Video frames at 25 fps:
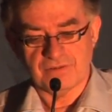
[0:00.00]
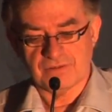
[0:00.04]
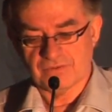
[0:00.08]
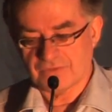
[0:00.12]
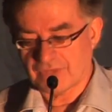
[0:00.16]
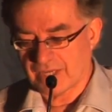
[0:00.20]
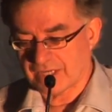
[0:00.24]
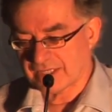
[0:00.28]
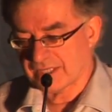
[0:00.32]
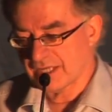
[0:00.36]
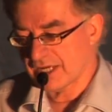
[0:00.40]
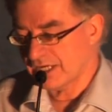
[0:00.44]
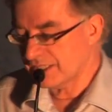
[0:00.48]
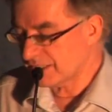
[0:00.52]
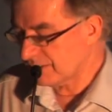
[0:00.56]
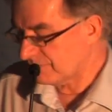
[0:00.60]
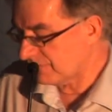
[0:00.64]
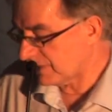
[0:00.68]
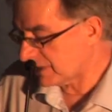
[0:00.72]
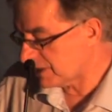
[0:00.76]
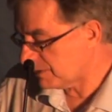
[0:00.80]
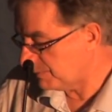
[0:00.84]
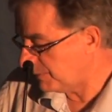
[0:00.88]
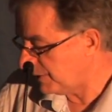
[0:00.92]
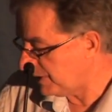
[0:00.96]
that kind of
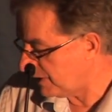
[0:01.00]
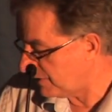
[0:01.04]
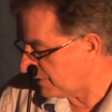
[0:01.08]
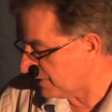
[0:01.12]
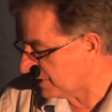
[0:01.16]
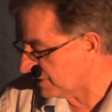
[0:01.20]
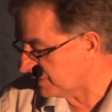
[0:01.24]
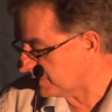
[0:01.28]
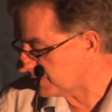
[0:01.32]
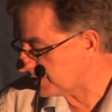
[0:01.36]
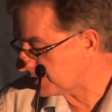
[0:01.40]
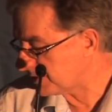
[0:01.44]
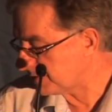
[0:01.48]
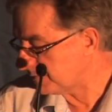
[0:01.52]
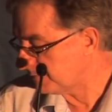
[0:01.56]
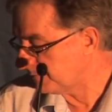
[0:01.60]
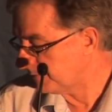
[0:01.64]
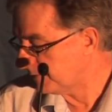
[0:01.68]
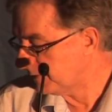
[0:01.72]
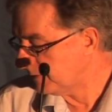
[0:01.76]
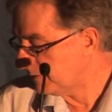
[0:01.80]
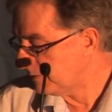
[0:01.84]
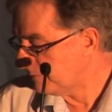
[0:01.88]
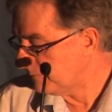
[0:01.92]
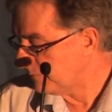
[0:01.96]
experience.
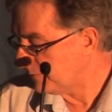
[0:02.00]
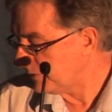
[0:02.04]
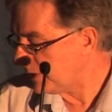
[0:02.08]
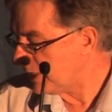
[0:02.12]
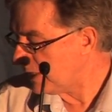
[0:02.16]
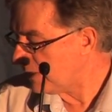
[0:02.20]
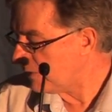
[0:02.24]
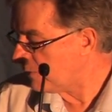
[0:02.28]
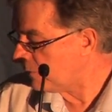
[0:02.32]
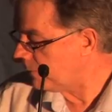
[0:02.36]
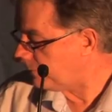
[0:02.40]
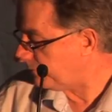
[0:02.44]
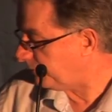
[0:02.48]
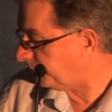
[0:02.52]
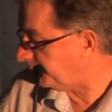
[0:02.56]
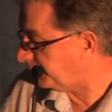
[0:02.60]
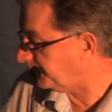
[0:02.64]
Now,